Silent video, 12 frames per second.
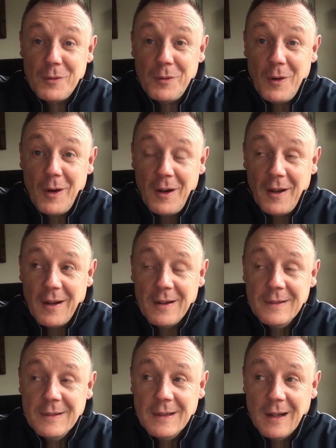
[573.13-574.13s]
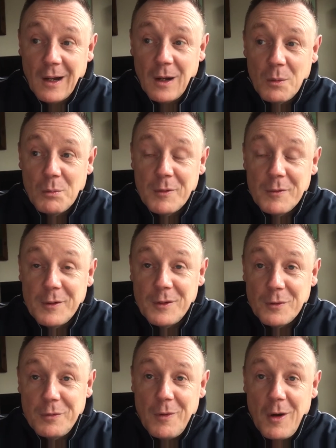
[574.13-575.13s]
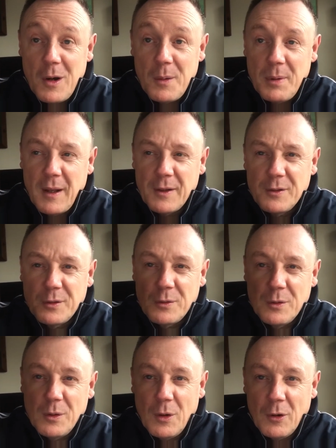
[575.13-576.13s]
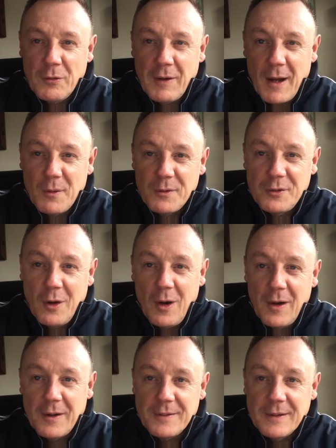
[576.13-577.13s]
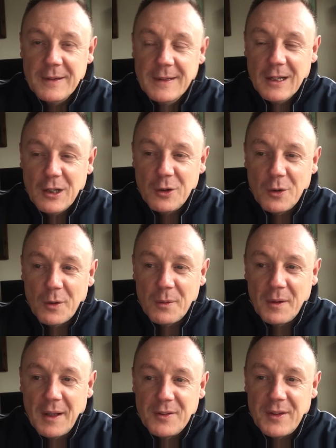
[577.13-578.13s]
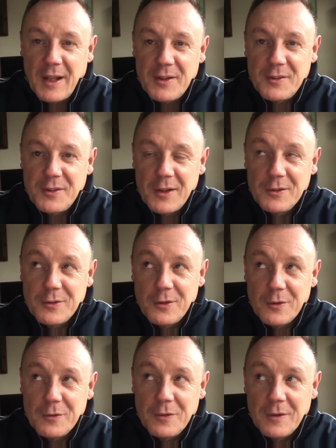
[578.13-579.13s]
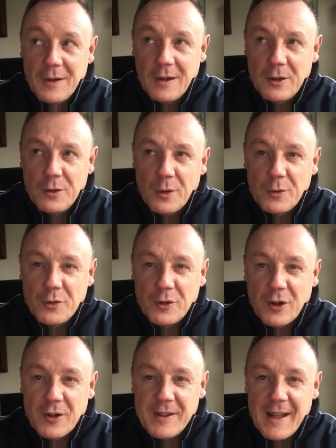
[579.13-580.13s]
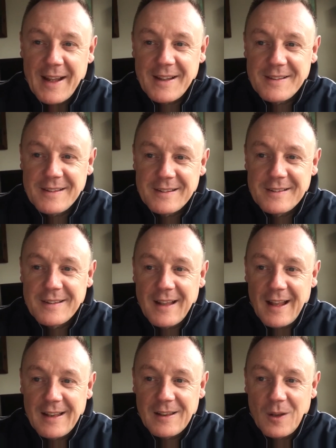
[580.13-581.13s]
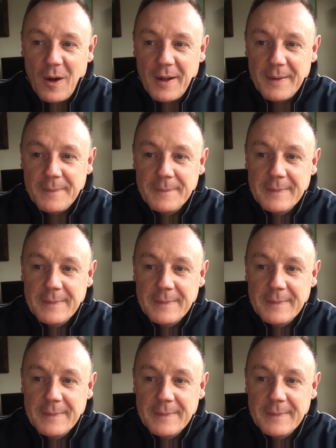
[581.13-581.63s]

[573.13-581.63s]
fire within your fireplace or outside. You know, is that sense of, you know, to connecting to that light.